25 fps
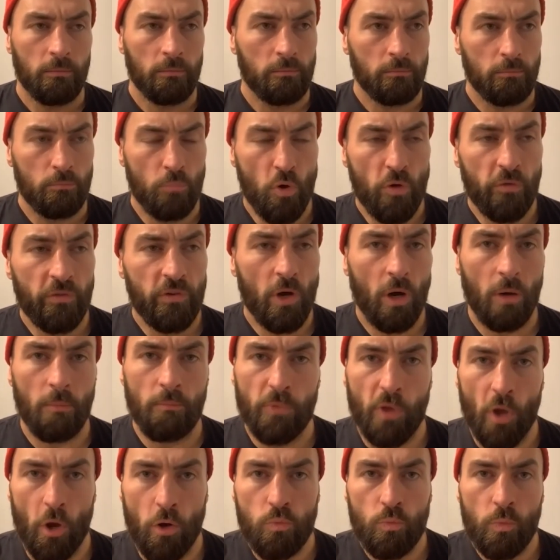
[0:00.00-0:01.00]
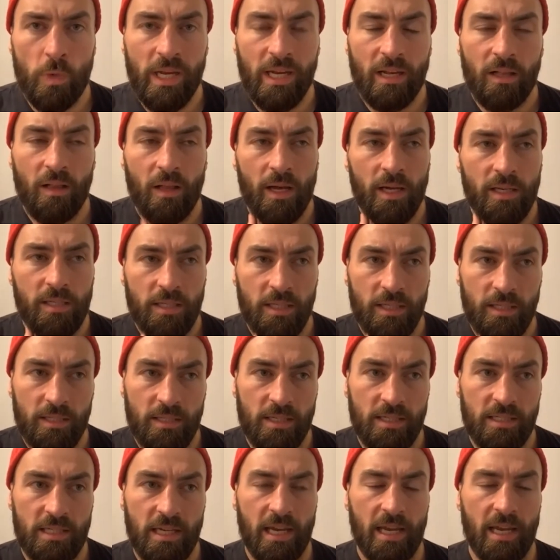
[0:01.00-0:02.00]
moving up and down weight classes
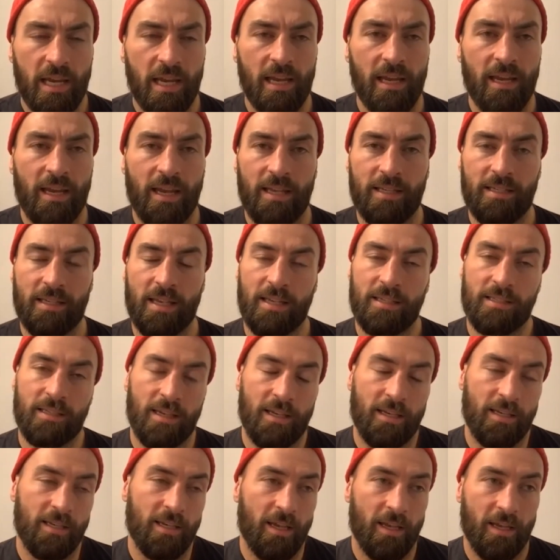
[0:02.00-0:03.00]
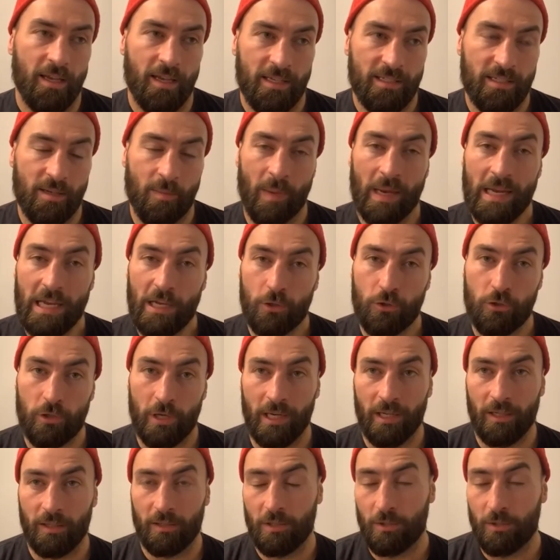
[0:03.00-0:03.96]
is a bit of a trick.